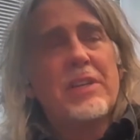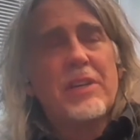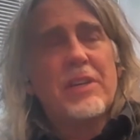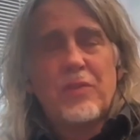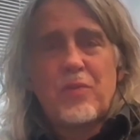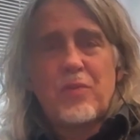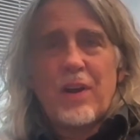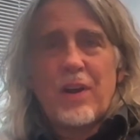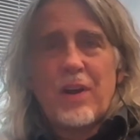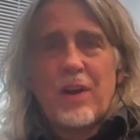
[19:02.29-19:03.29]

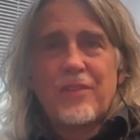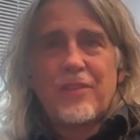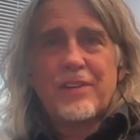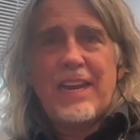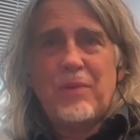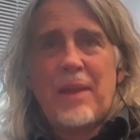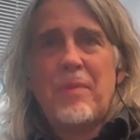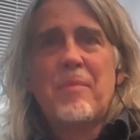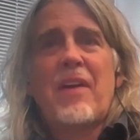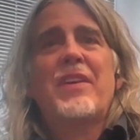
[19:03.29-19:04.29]
2013, we named the method
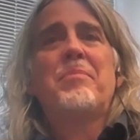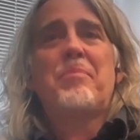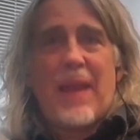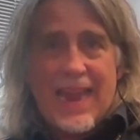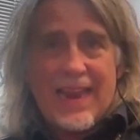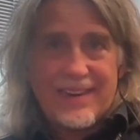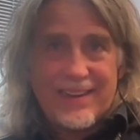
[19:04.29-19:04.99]
PANDA.